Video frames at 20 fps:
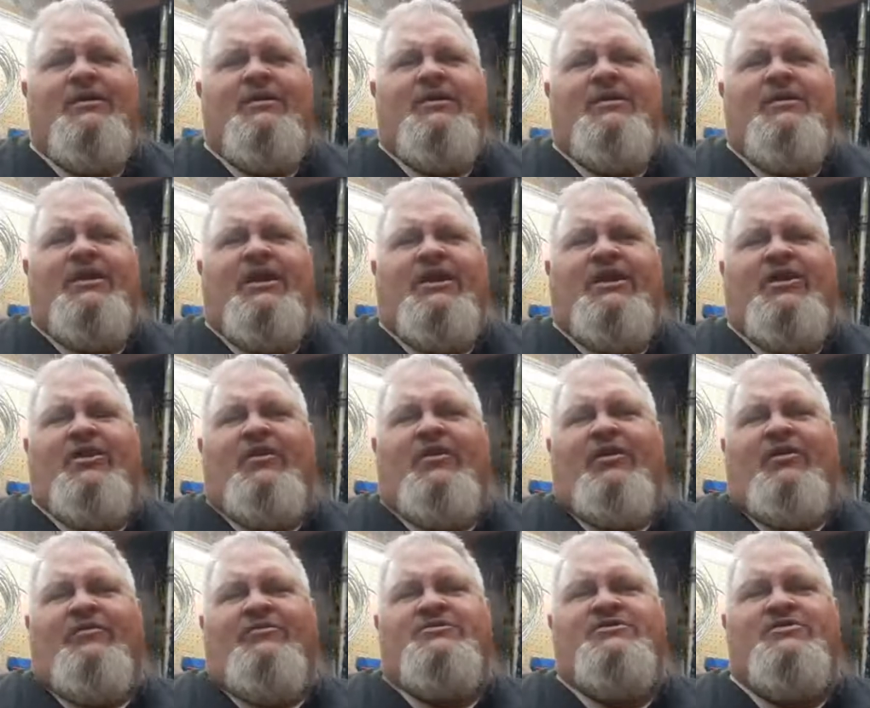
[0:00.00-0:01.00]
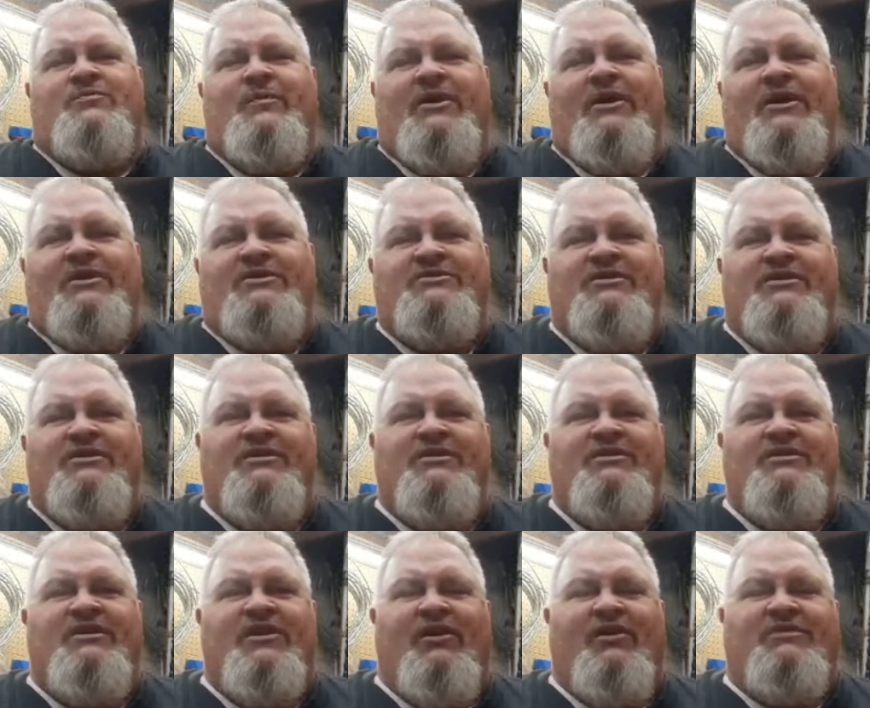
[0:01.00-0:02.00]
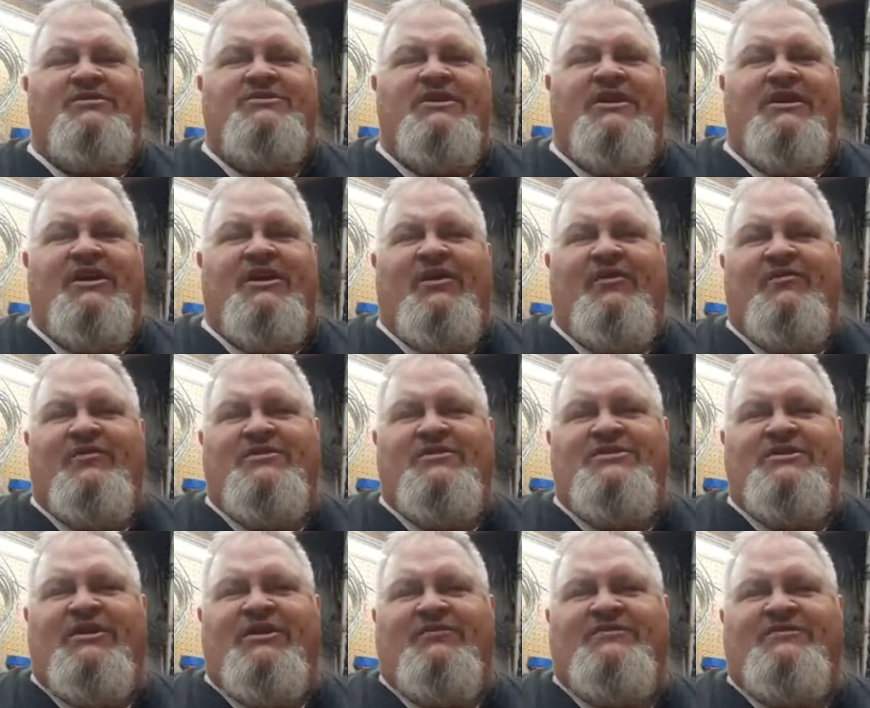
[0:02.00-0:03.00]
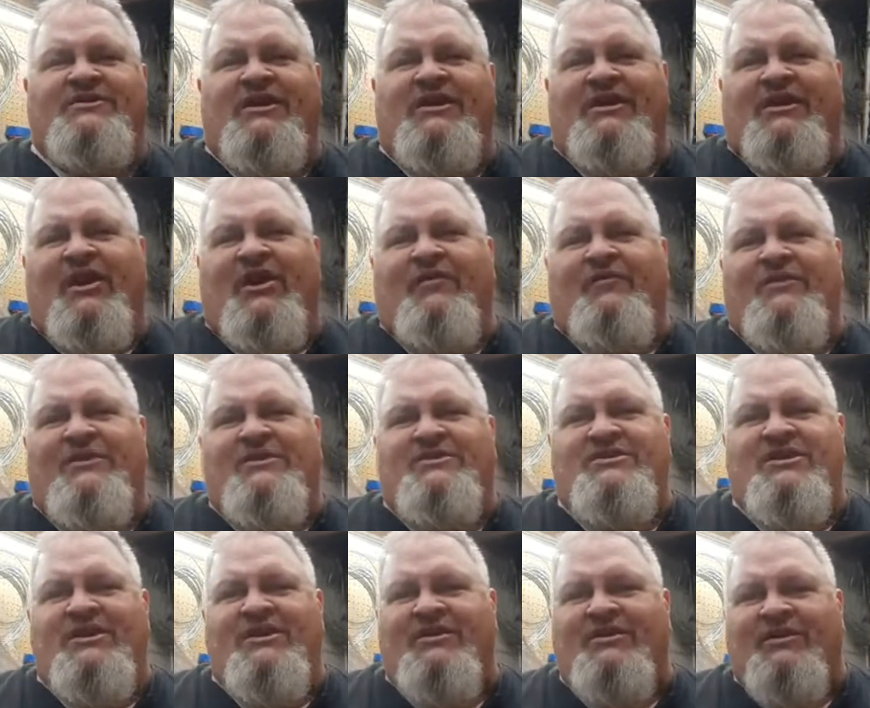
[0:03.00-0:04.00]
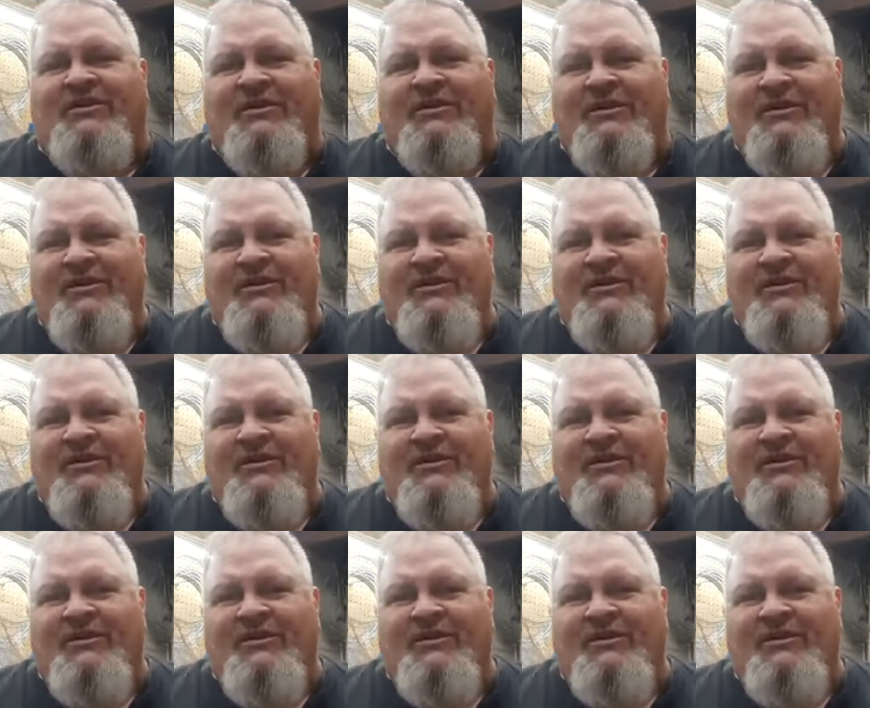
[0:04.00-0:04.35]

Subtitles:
Thank you all so much. Y'all take care of yourself. Take care of each other.